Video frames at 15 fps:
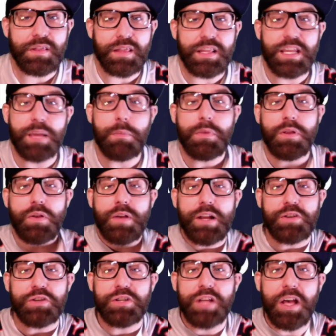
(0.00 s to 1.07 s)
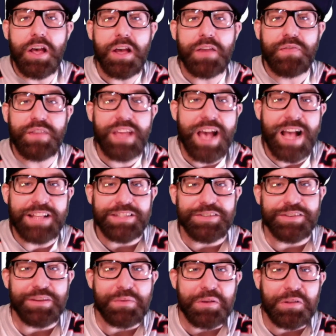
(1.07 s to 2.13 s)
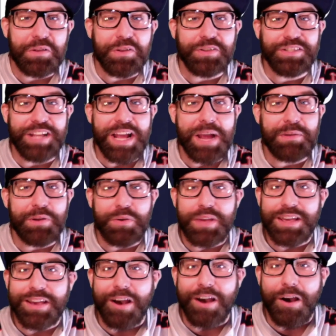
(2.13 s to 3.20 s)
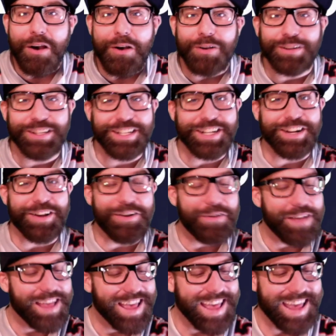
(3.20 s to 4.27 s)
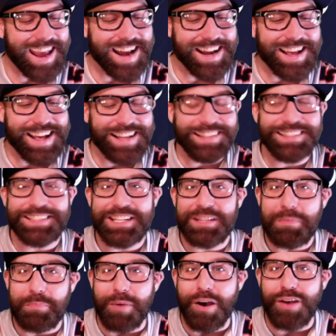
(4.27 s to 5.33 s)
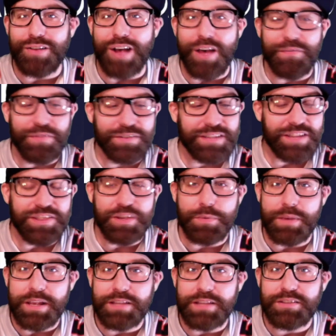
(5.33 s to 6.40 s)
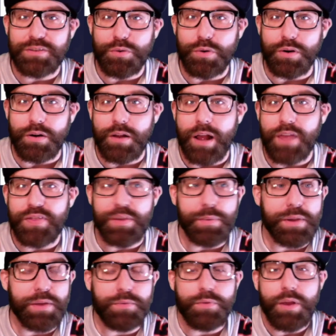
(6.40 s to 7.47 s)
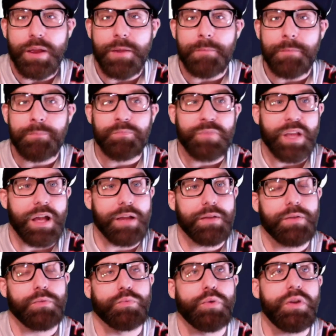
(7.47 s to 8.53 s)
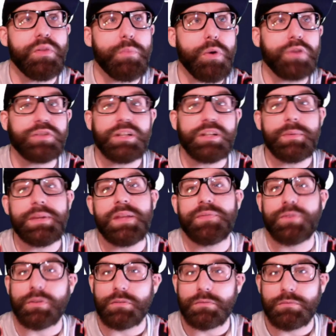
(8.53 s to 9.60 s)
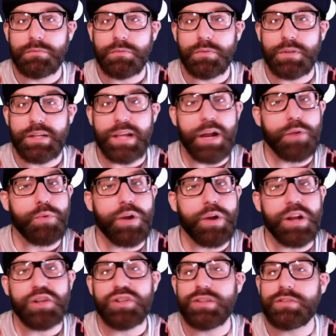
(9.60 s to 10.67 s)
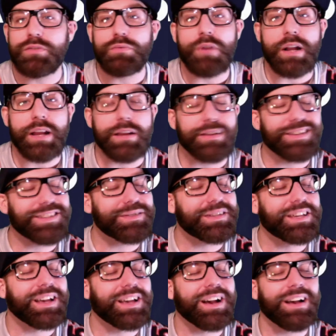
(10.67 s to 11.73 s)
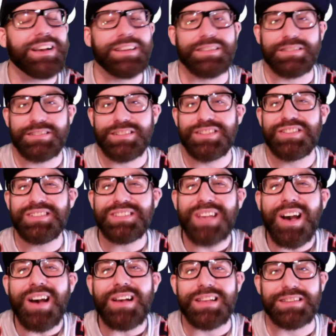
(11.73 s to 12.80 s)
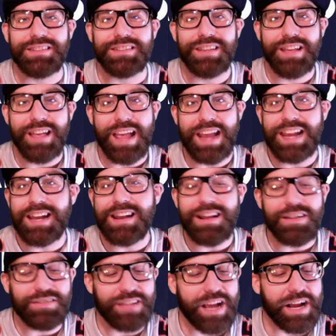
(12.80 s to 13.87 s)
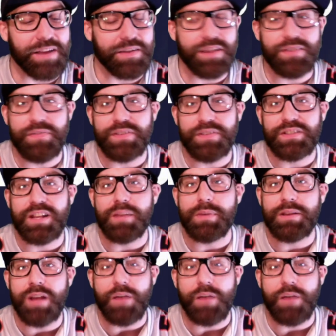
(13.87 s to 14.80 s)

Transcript: Give him a little extra tug if you got to. Give him a little time. Don't get called, And let's get the ball off because I think we could score. I think we could. Running the ball is going to be difficult. You got to run it just to run it, just cuz, and get it outside if it's going to be tough